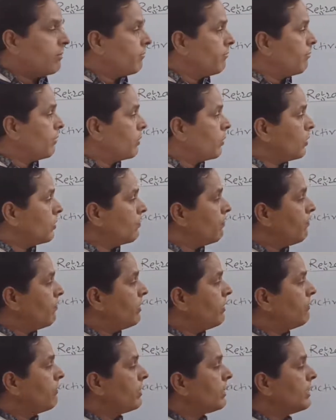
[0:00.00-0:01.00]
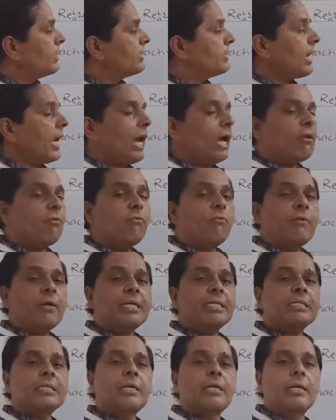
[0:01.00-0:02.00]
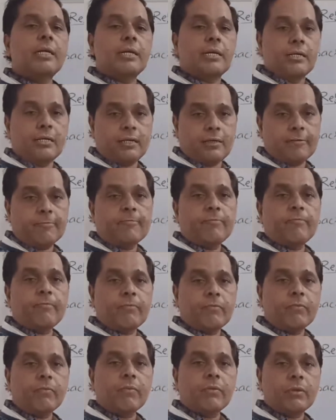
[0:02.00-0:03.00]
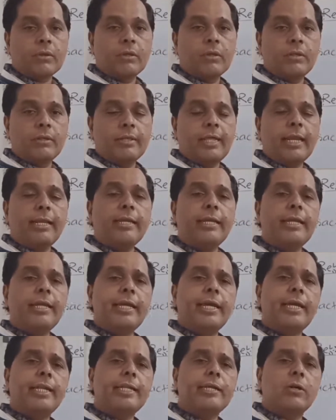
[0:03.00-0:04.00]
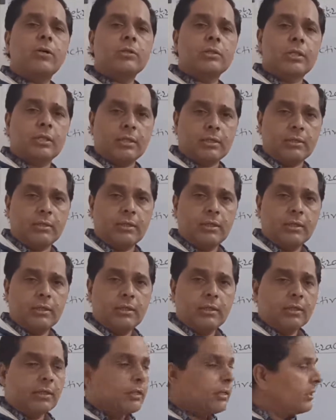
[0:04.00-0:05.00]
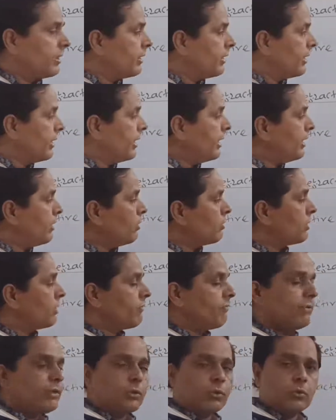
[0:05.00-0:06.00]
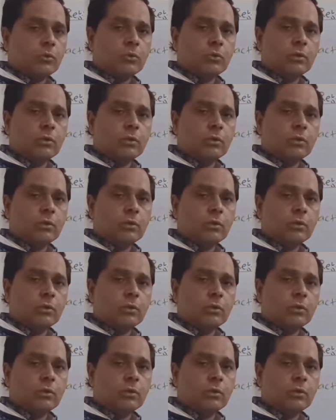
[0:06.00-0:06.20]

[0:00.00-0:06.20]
Because V1 is always greater than any other V2.